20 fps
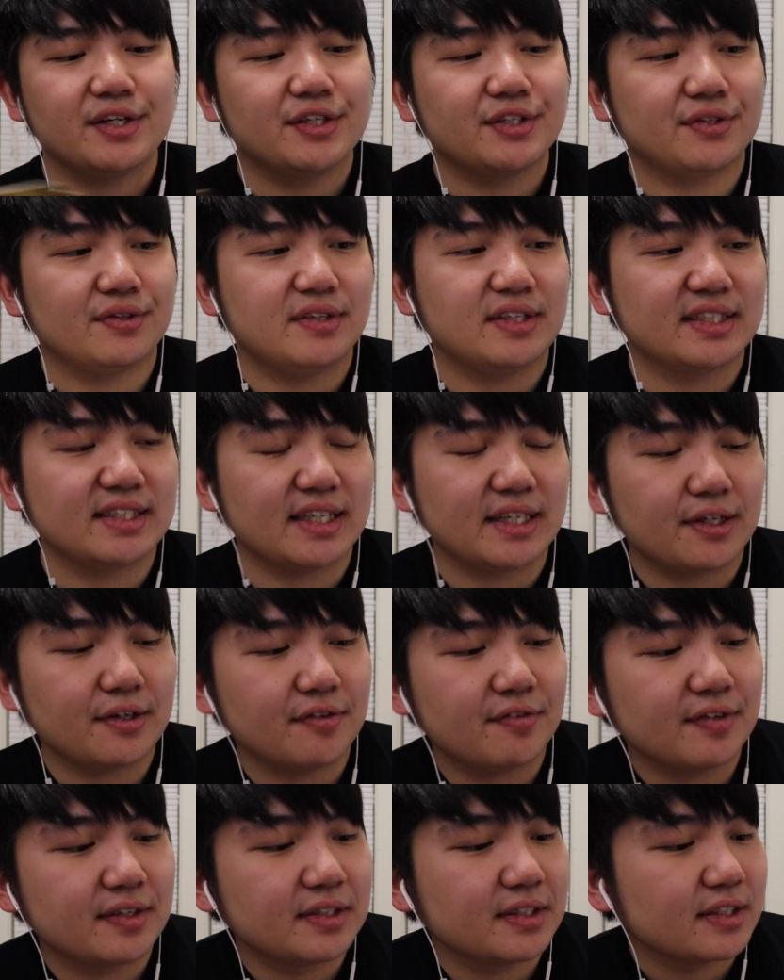So the
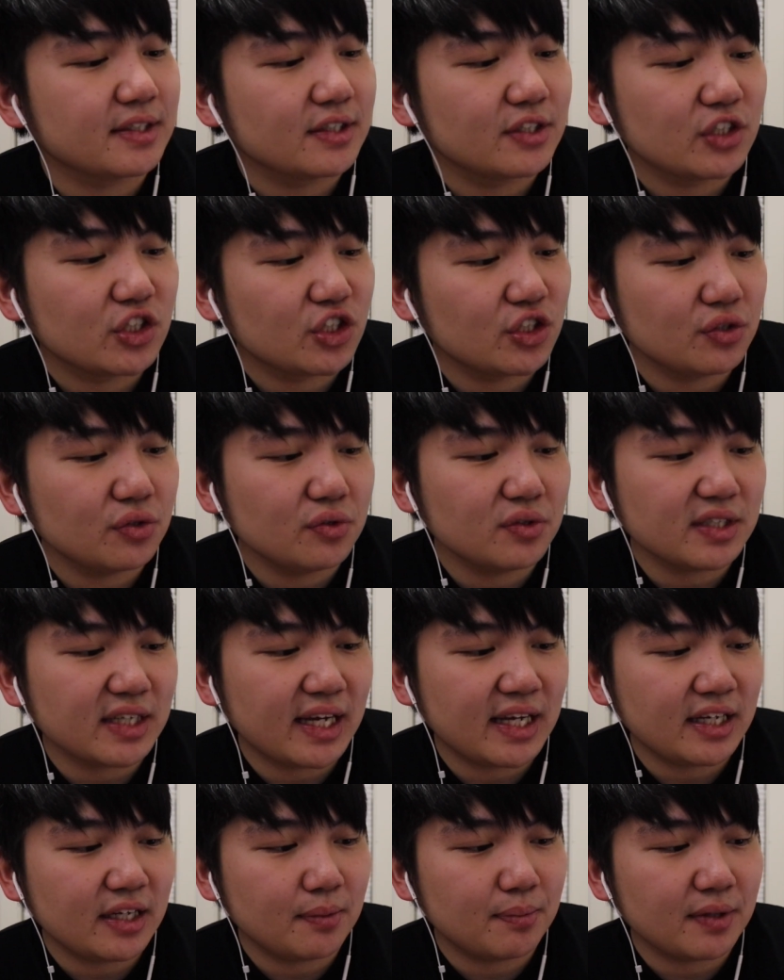sycophant, choose
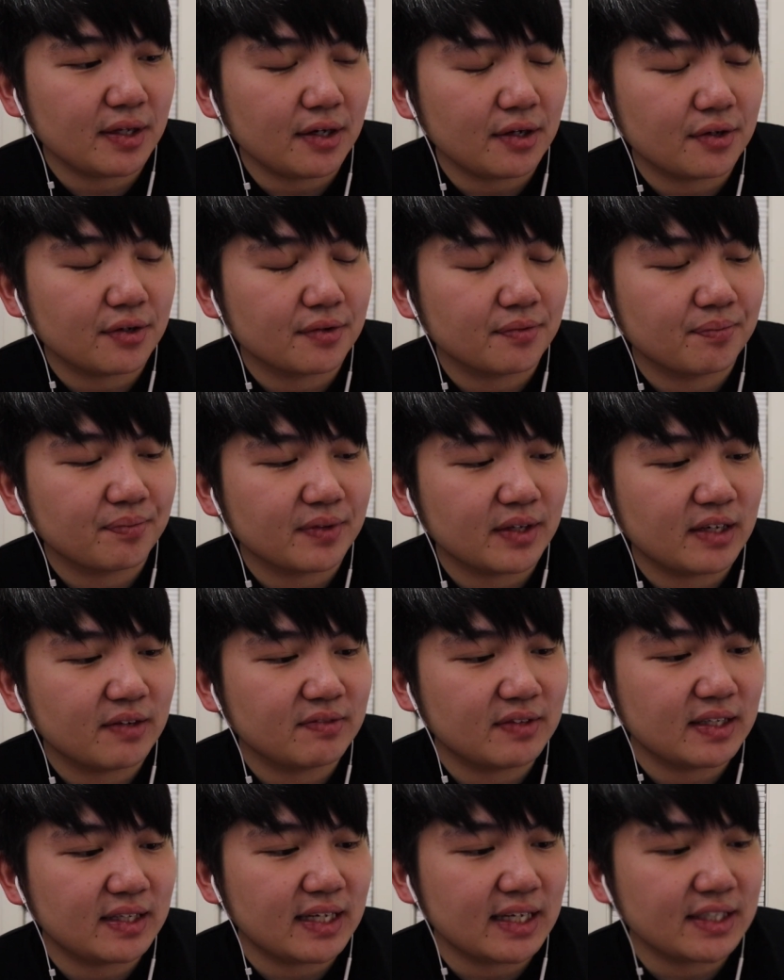any player.
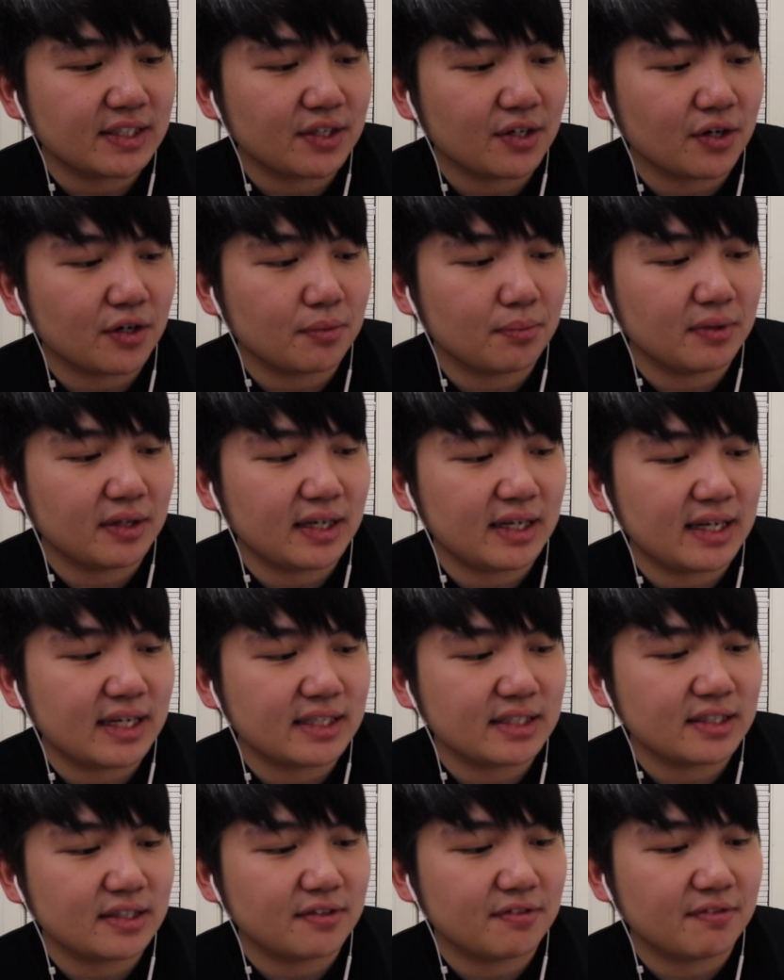If the next card play
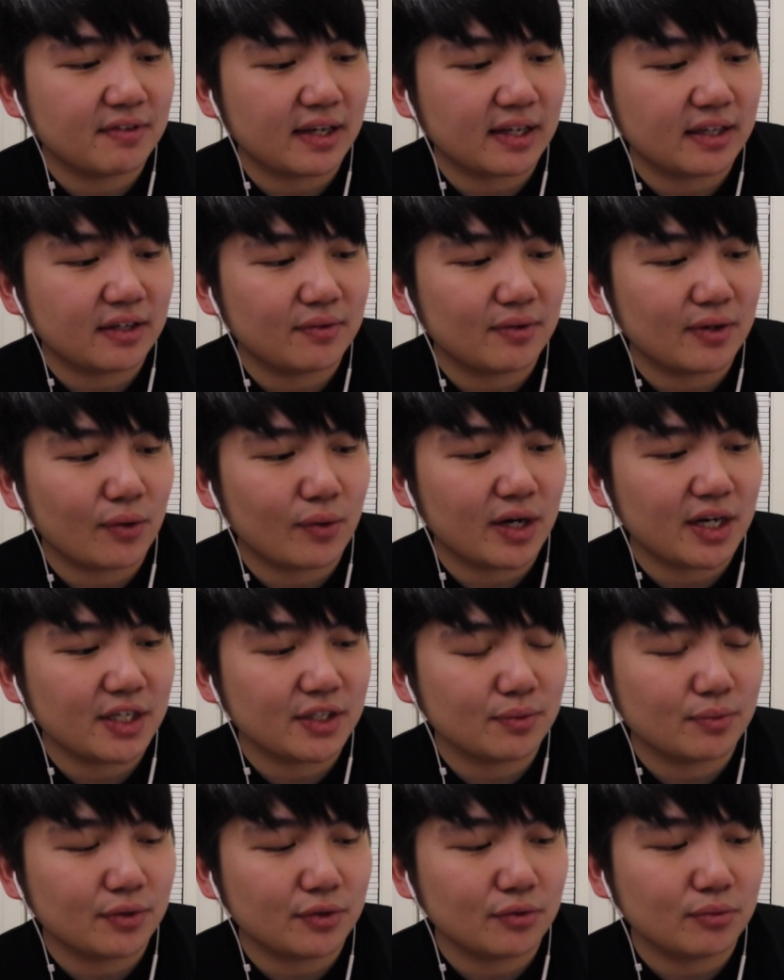has an effect that
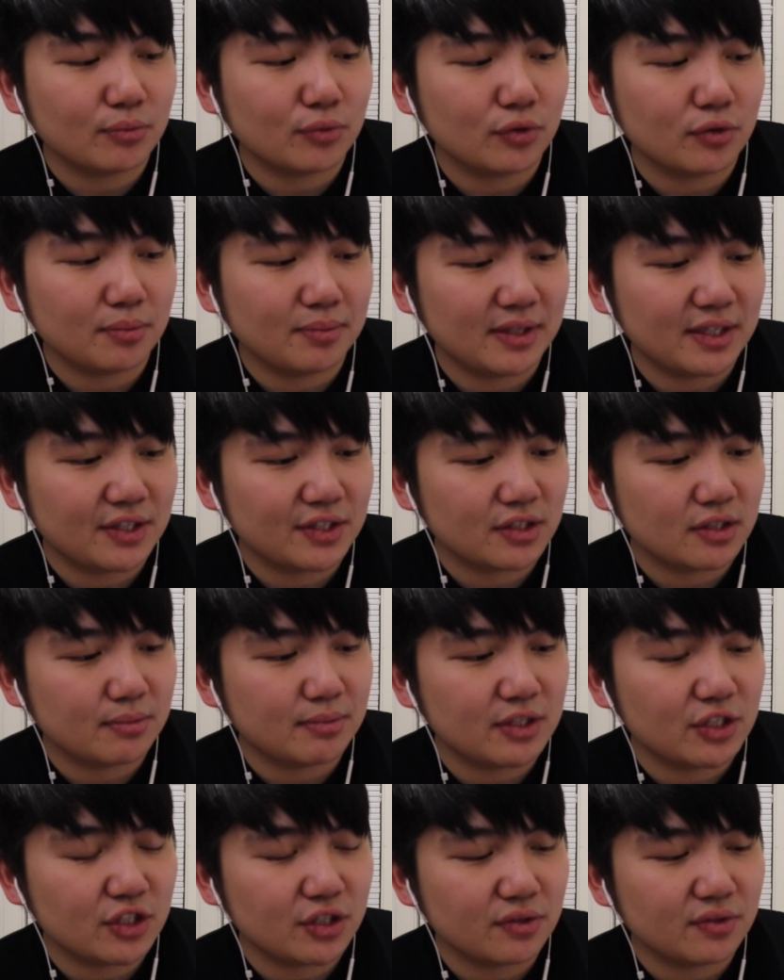requires 1 or more players to
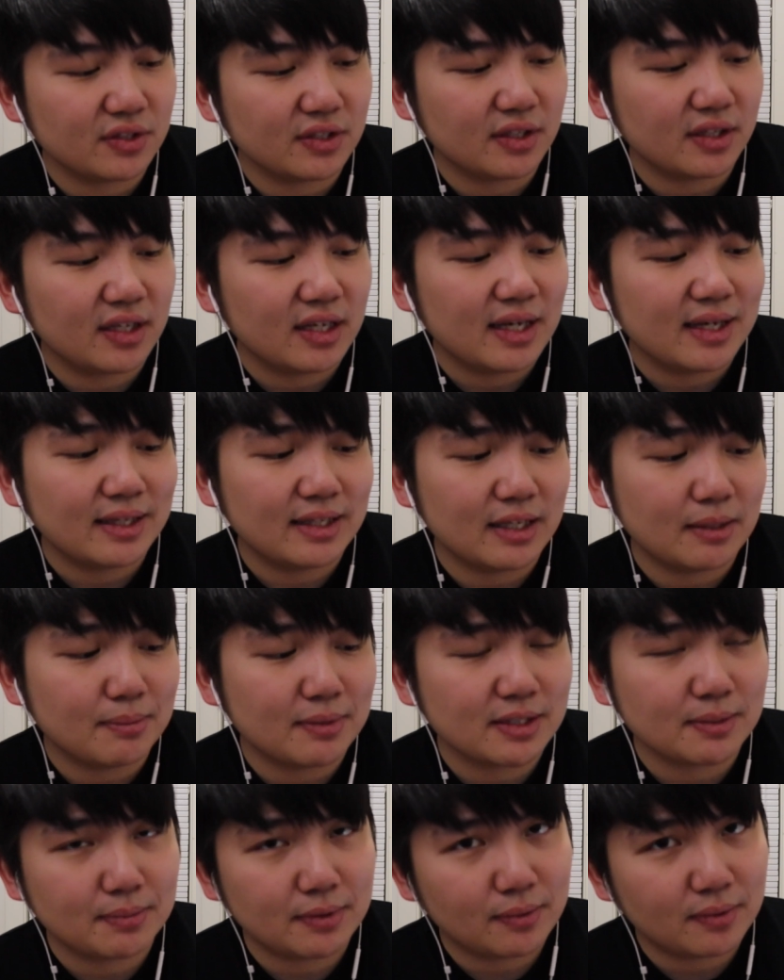be chosen, they
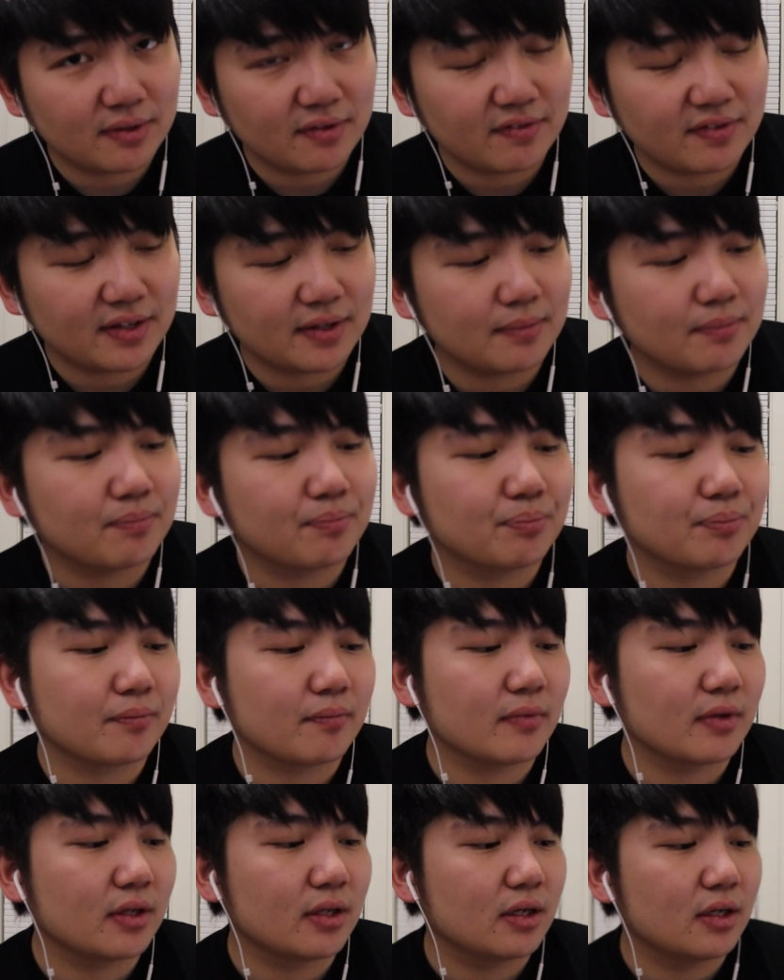must be one of them.
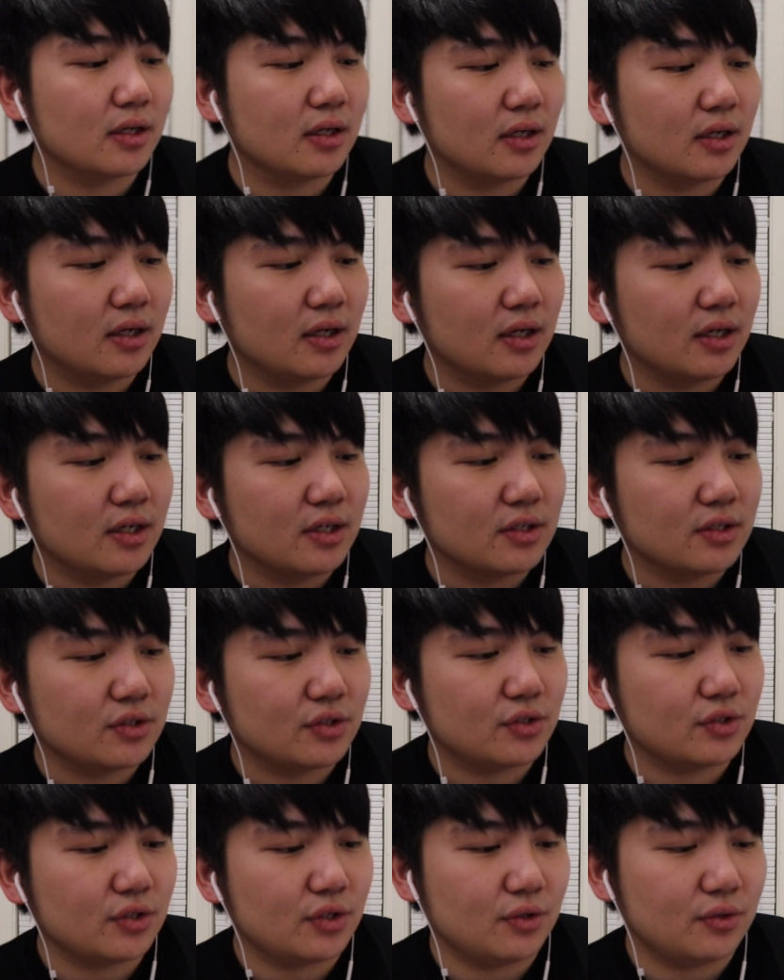
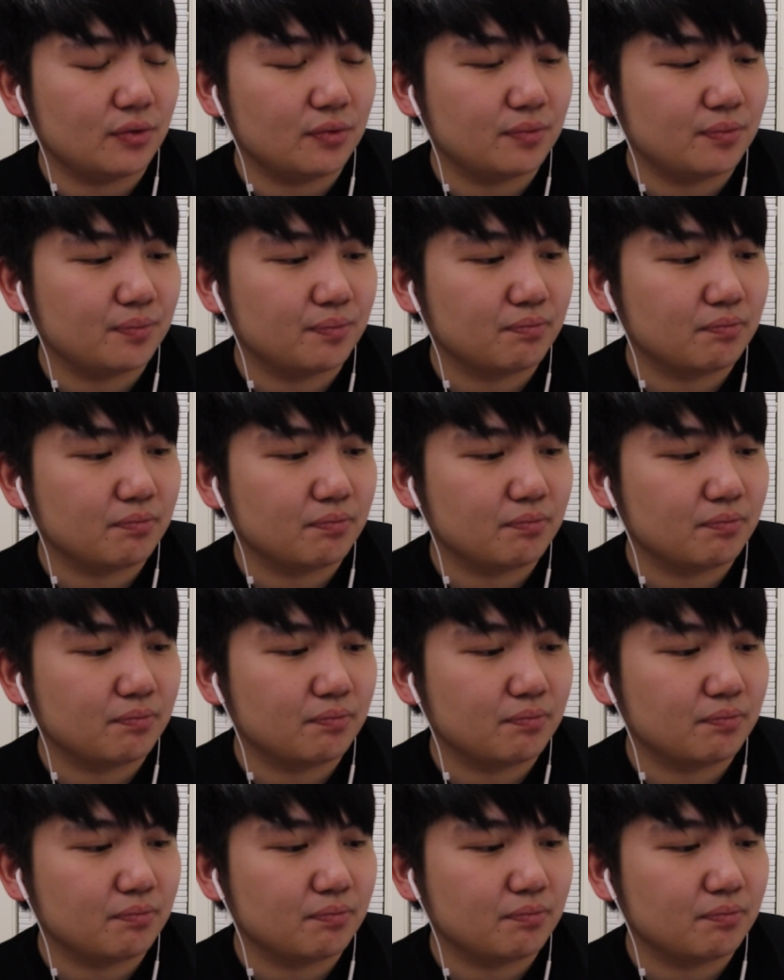So